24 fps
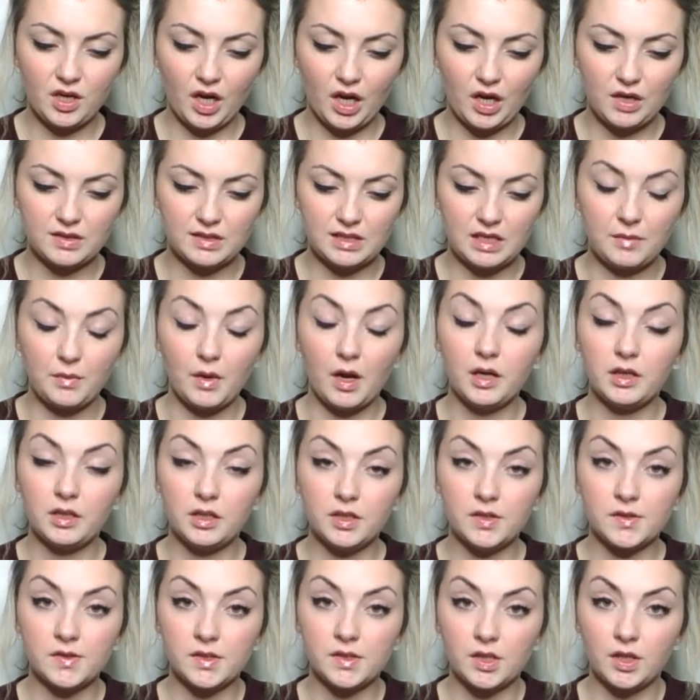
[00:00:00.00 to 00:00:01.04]
co-sleep? I
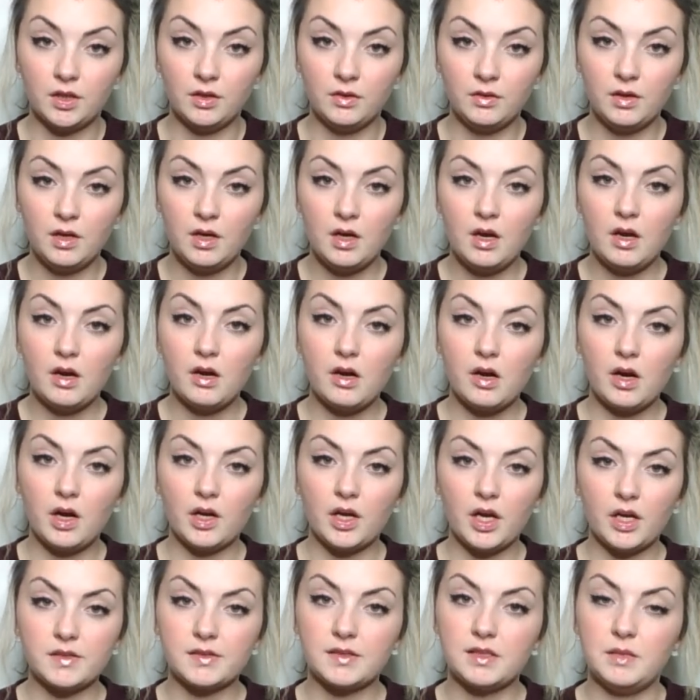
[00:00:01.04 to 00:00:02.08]
used to. I
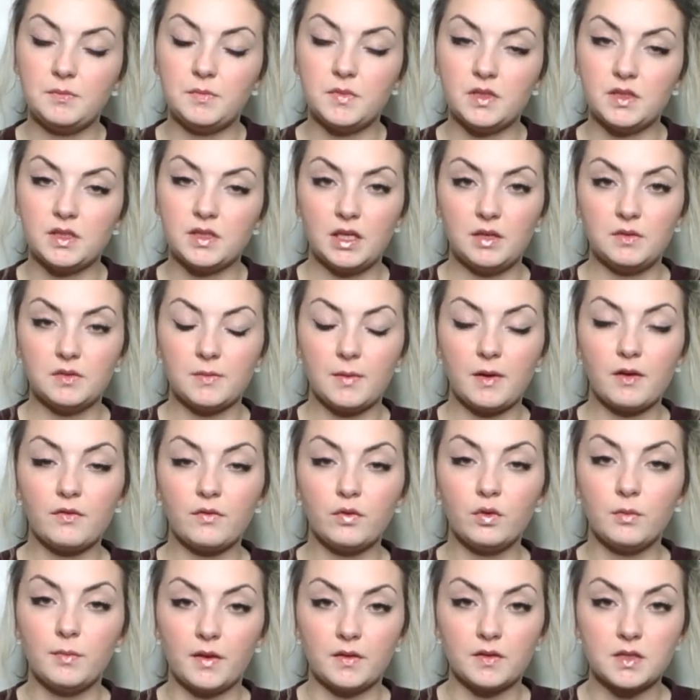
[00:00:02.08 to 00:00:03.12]
co slept until he was about
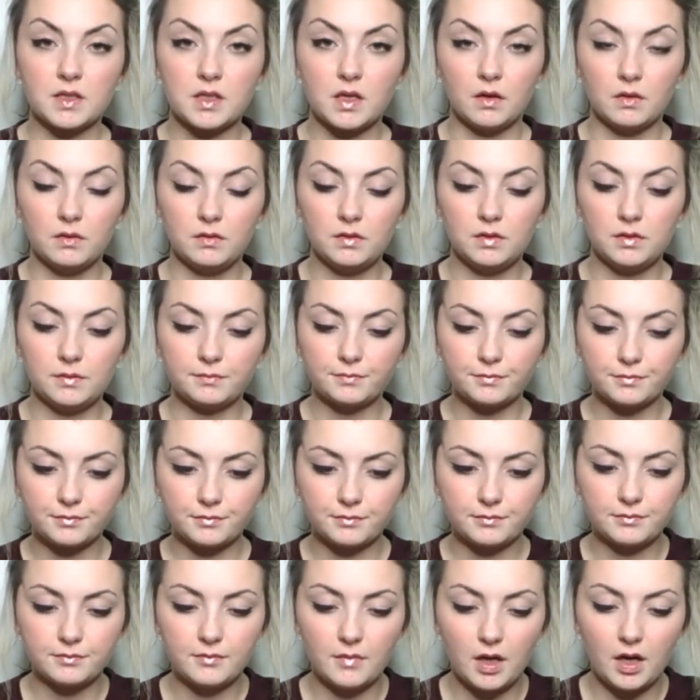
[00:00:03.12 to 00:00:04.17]
four months old,
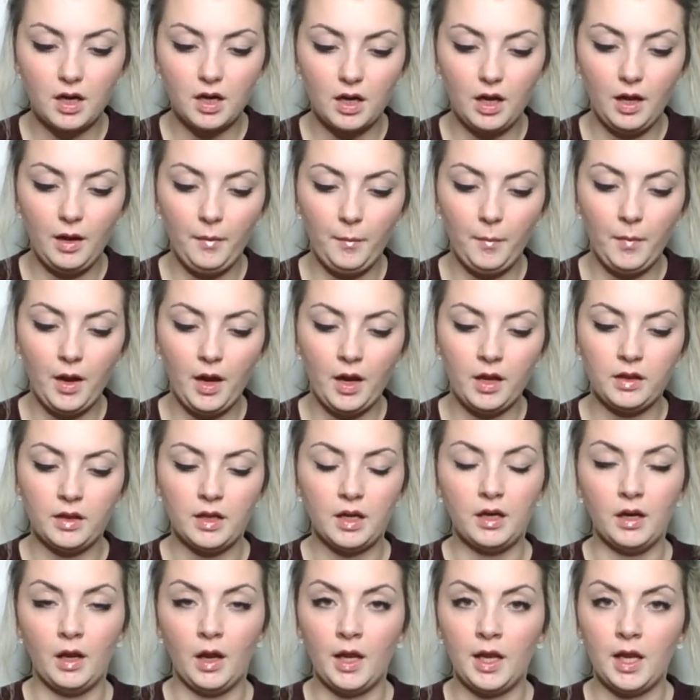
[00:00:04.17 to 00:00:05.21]
um, and
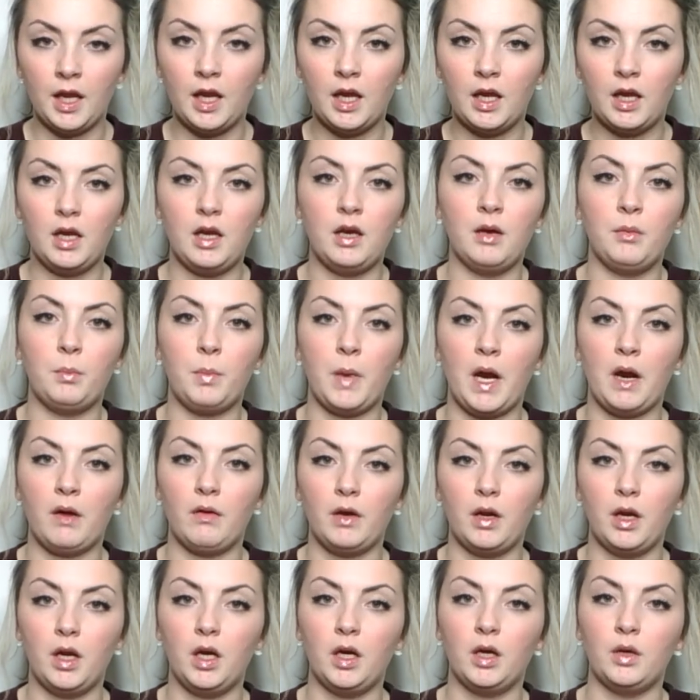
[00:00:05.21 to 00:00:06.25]
then I hit a
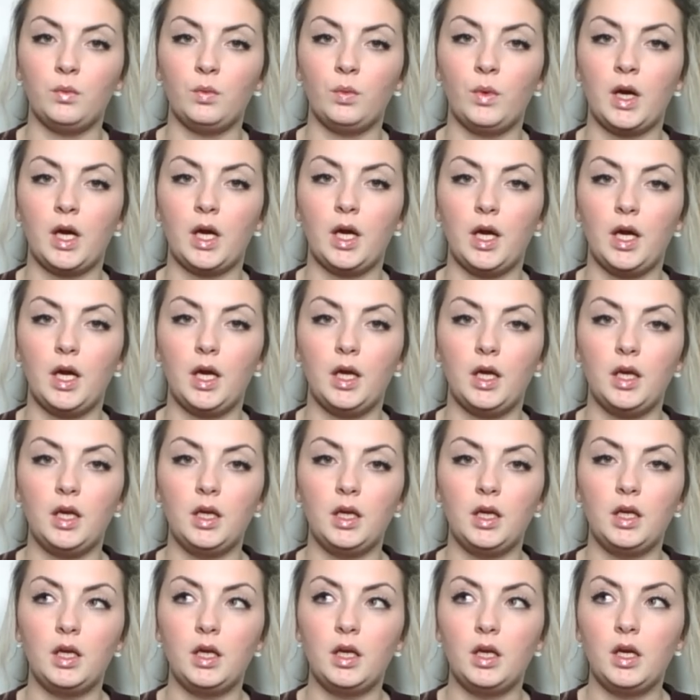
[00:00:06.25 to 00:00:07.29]
barrier where
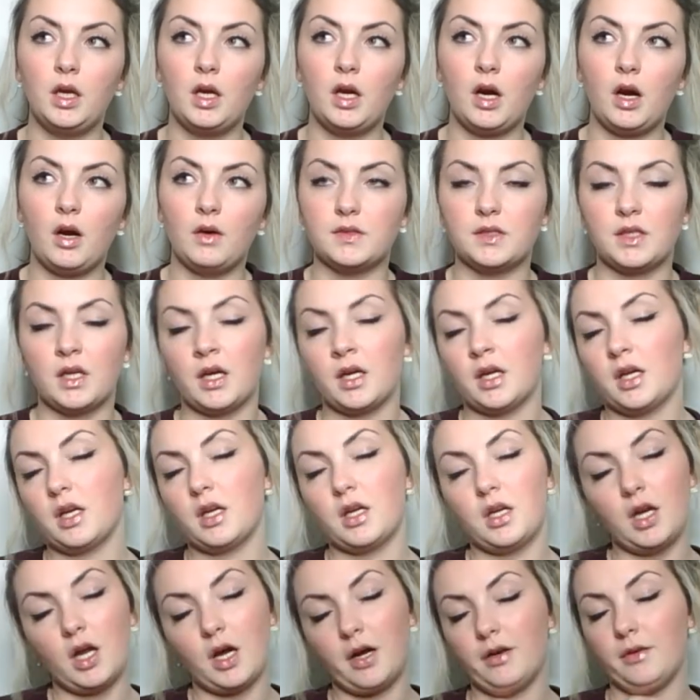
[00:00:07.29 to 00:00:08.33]
I was like,
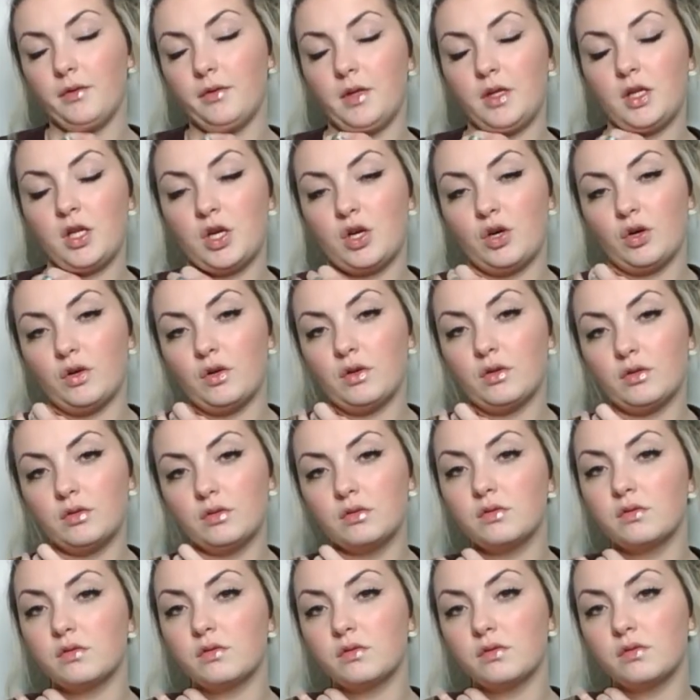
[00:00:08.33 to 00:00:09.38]
no, you're not
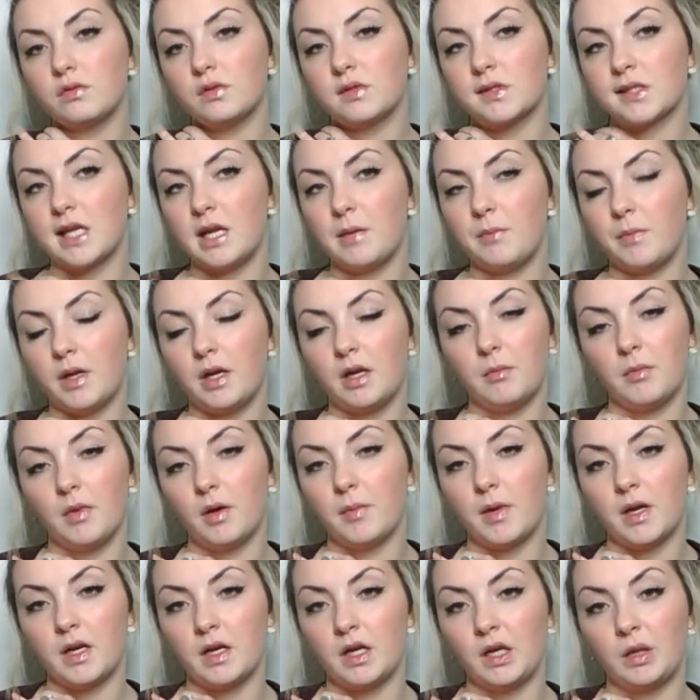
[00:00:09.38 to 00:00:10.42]
sleeping in my
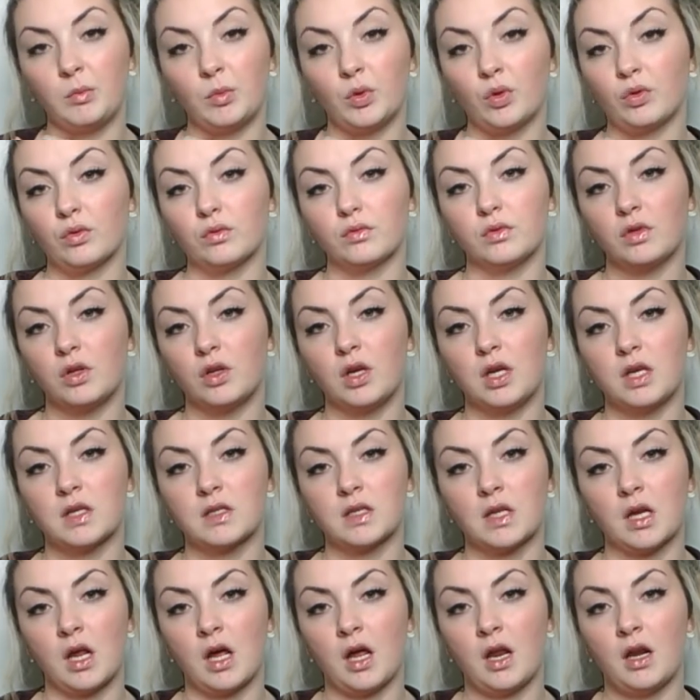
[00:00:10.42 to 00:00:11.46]
bed anymore. You need to
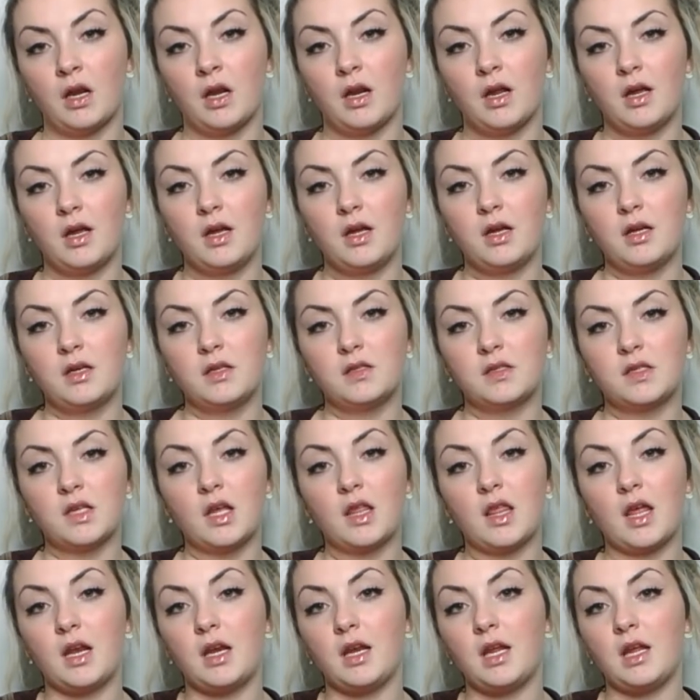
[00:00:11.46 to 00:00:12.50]
learn. So
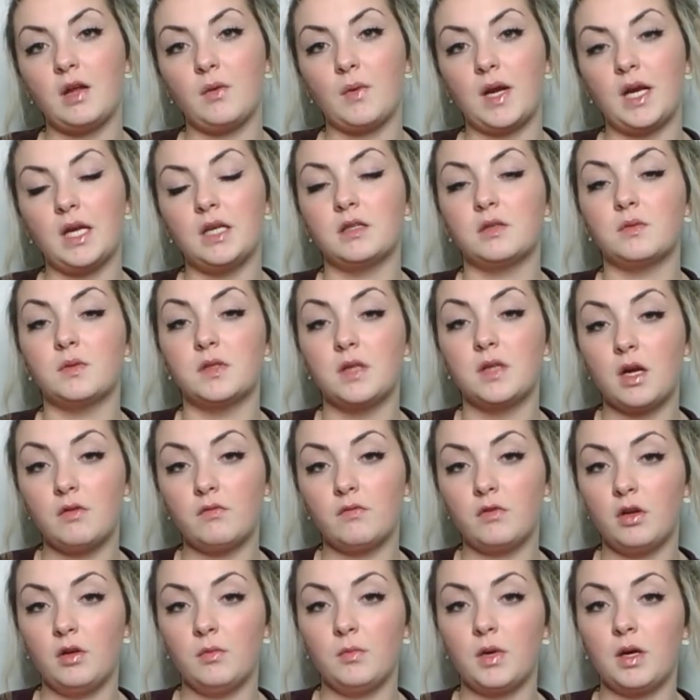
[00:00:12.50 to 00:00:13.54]
then he went into his own
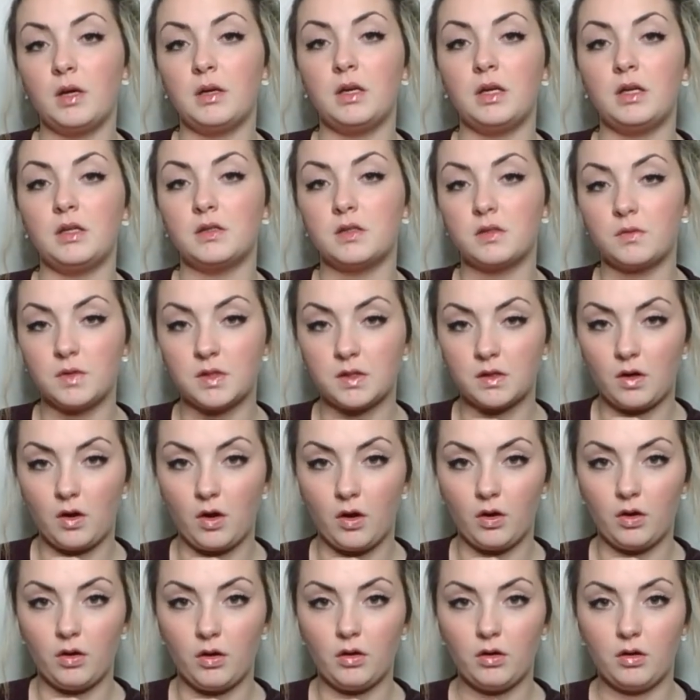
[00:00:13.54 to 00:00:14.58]
room and into his
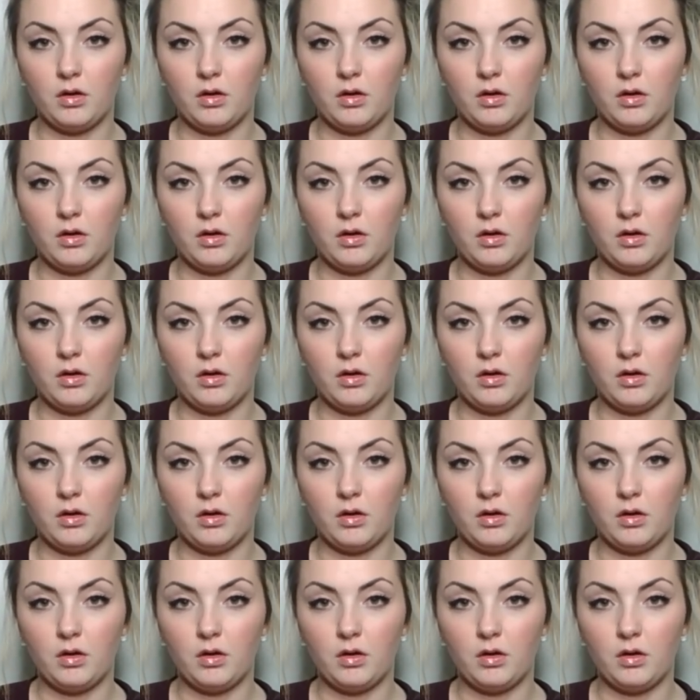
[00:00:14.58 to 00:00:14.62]
cot,